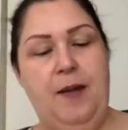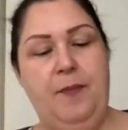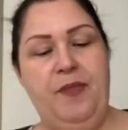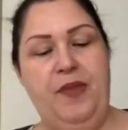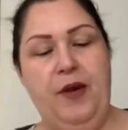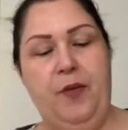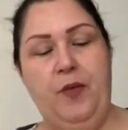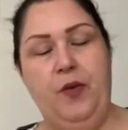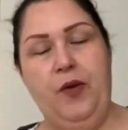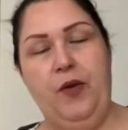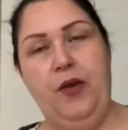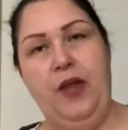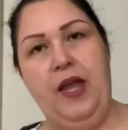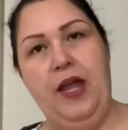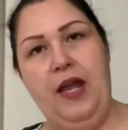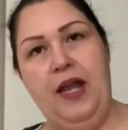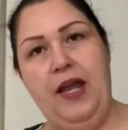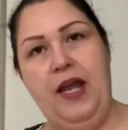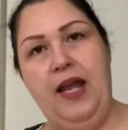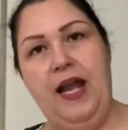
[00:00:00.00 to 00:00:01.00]
that will
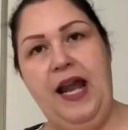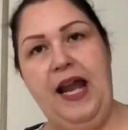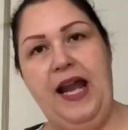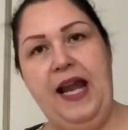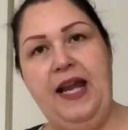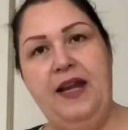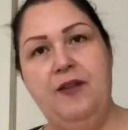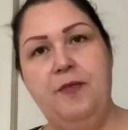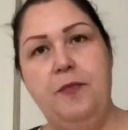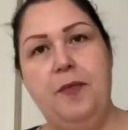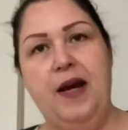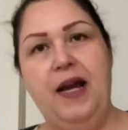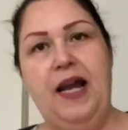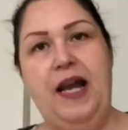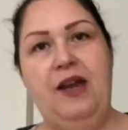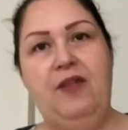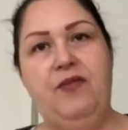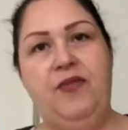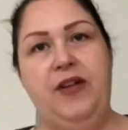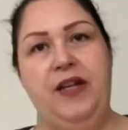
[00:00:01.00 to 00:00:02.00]
aid
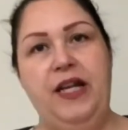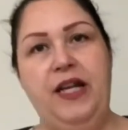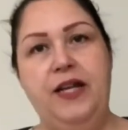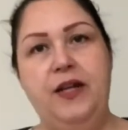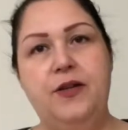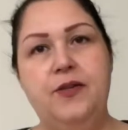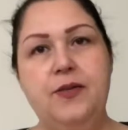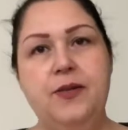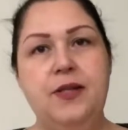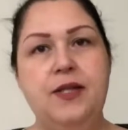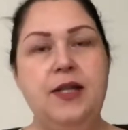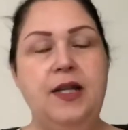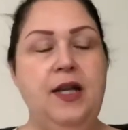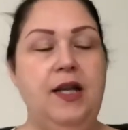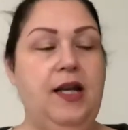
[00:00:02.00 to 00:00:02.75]
my videos,